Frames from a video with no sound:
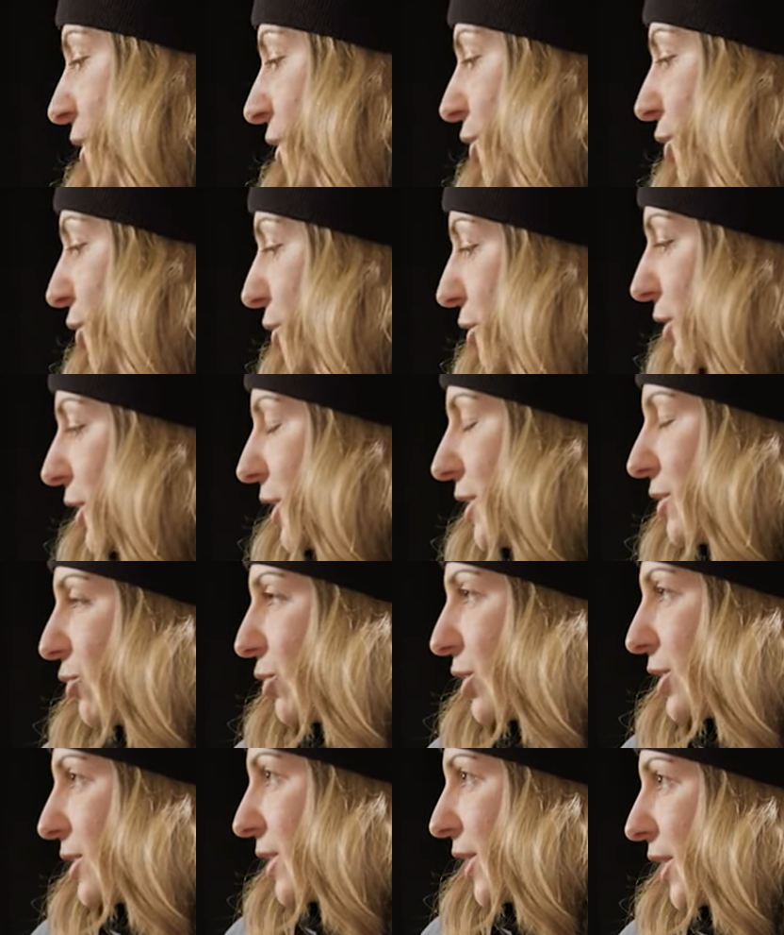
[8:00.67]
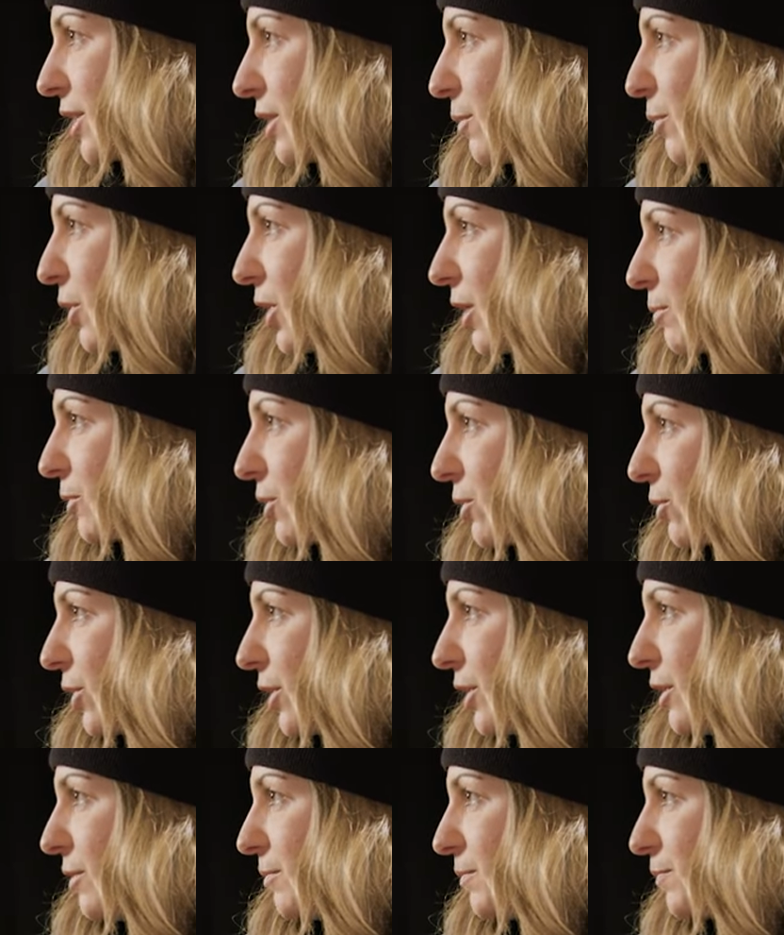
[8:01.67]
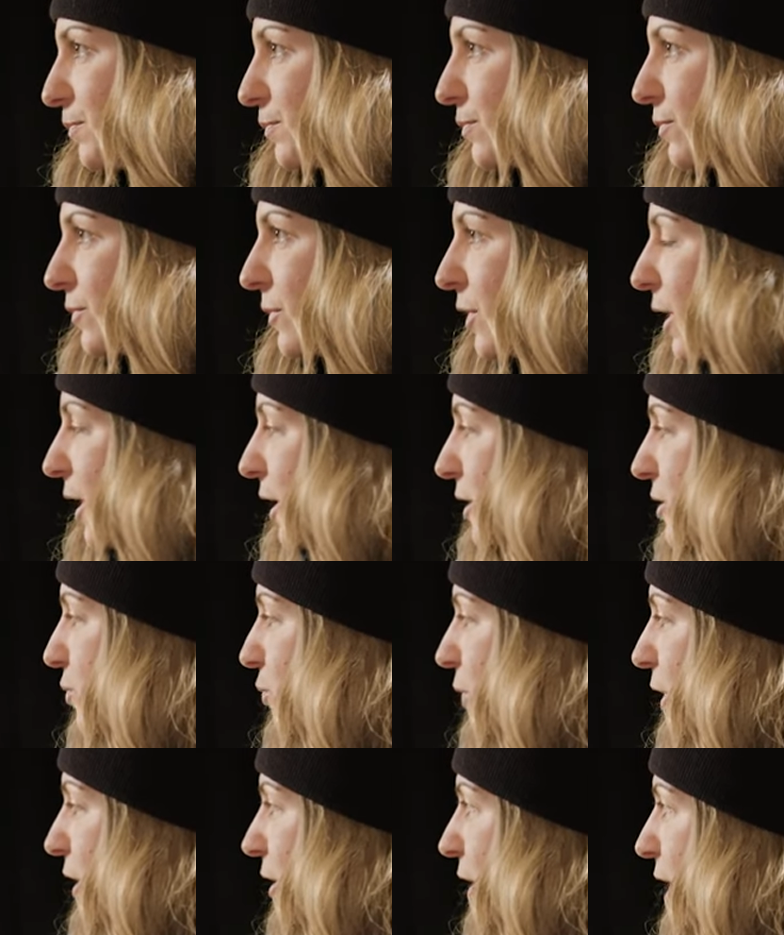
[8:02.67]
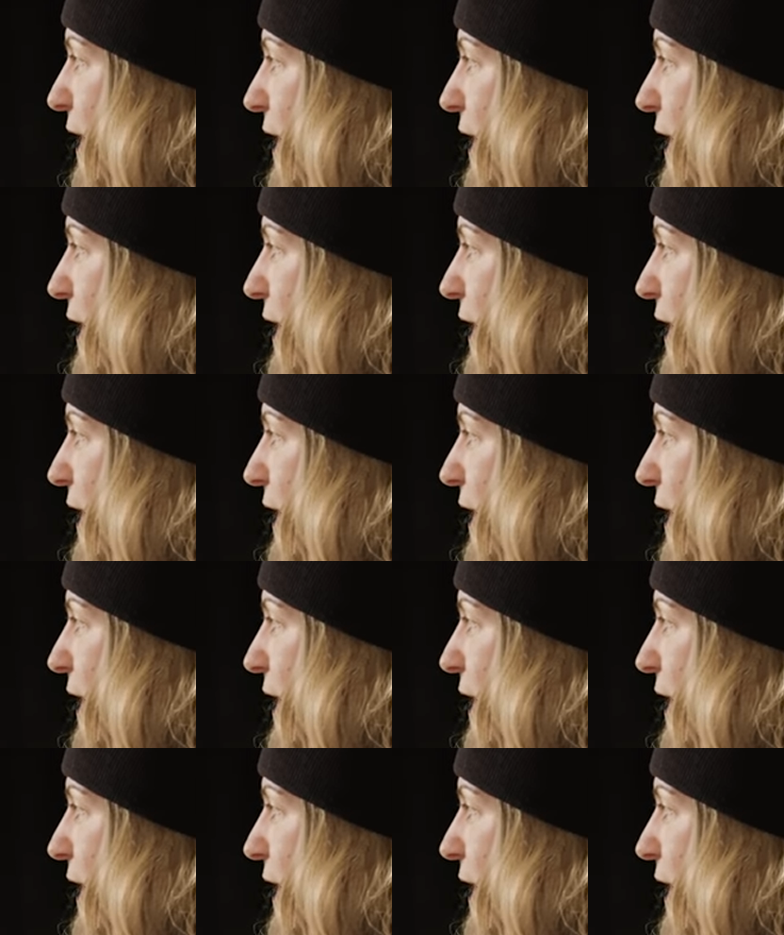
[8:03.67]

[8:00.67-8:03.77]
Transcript: locally sourcing the poplar wood as well